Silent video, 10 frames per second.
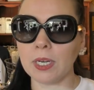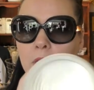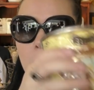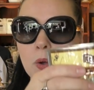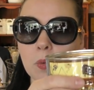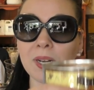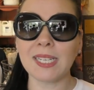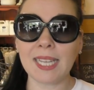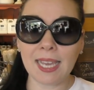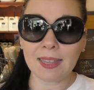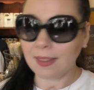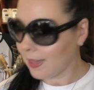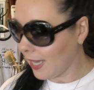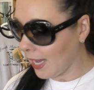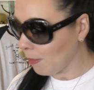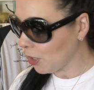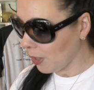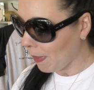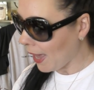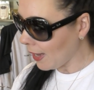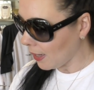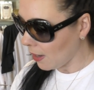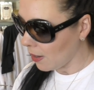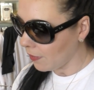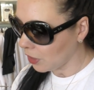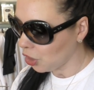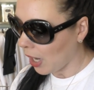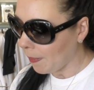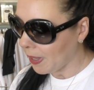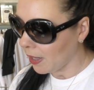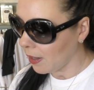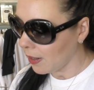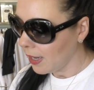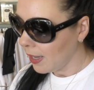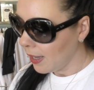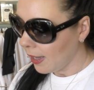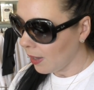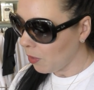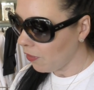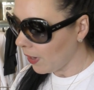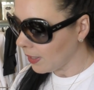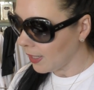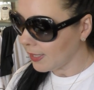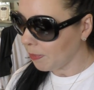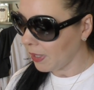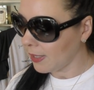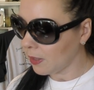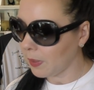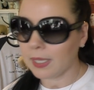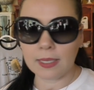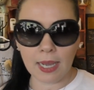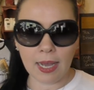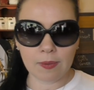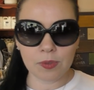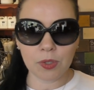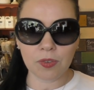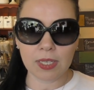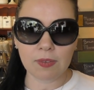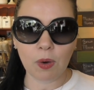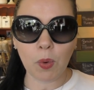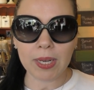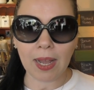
gonna go, we're gonna take the camera to the back of the shop here, and we'll find a nice place so we can uh, do the rest of our work